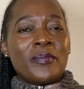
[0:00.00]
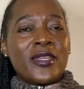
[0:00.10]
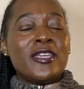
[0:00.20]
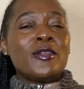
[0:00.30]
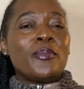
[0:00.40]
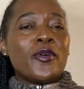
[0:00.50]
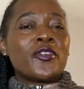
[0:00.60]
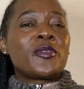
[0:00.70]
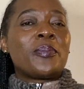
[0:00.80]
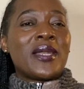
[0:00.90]
in
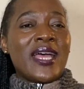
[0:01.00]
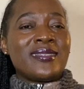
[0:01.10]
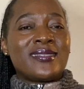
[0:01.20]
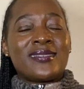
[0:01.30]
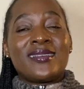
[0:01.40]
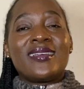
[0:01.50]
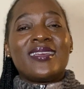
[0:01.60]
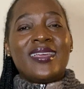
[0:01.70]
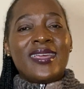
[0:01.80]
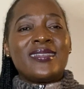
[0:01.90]
both plants
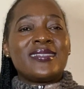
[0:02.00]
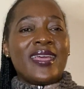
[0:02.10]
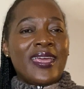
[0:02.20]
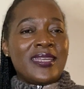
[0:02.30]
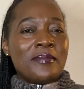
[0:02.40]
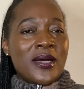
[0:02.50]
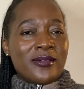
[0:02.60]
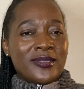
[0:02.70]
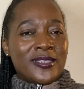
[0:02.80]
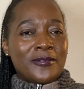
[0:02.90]
and
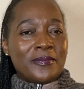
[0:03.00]
animals.